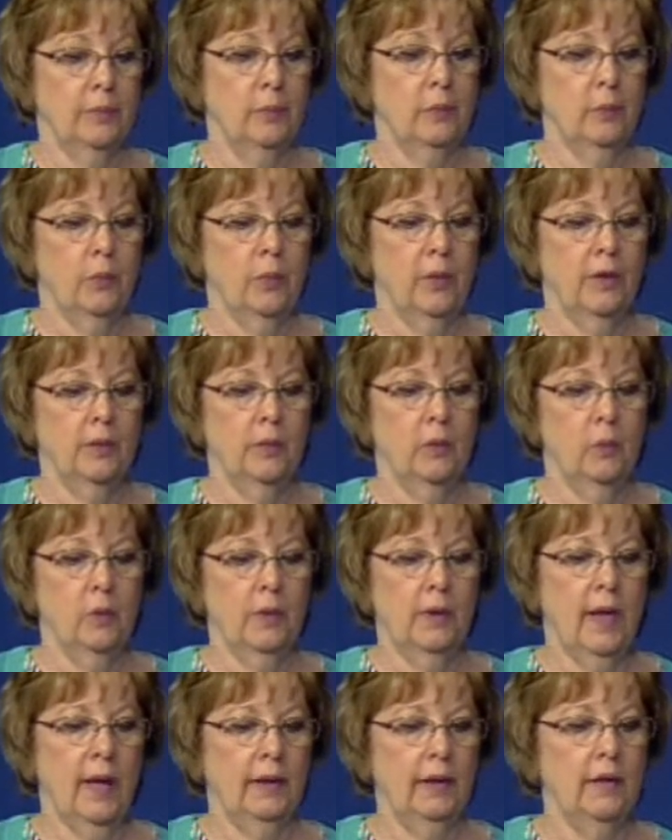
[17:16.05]
we're,
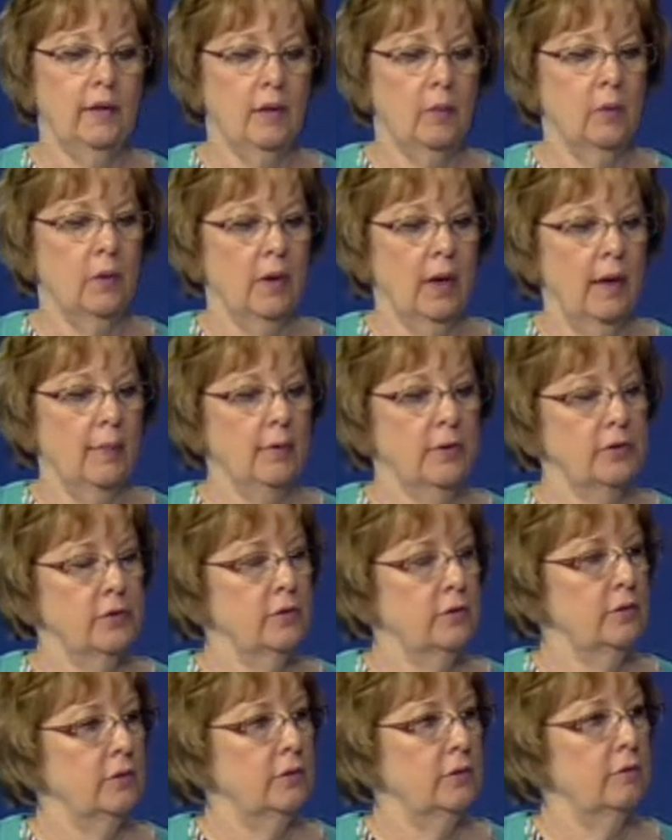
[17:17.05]
we're lucky that we're able
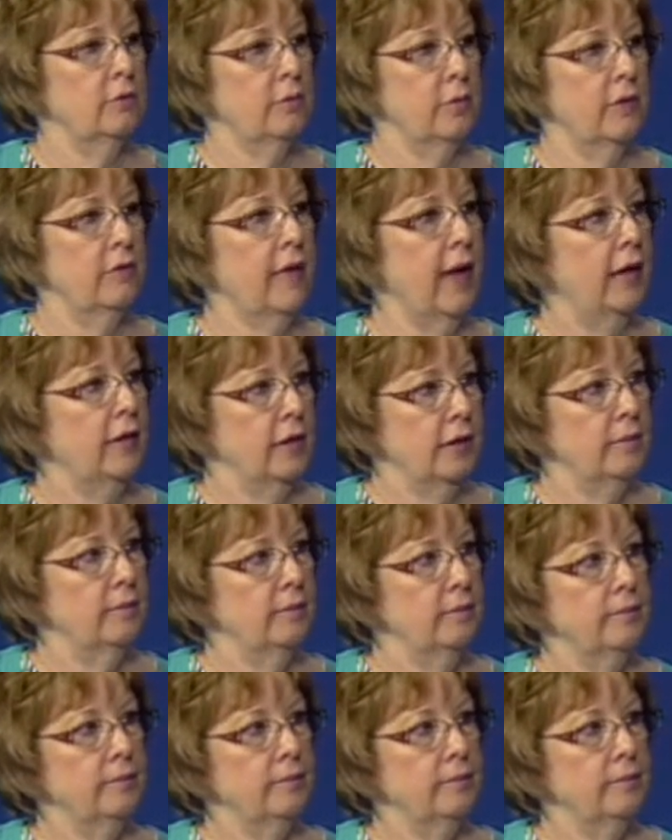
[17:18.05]
to provide it.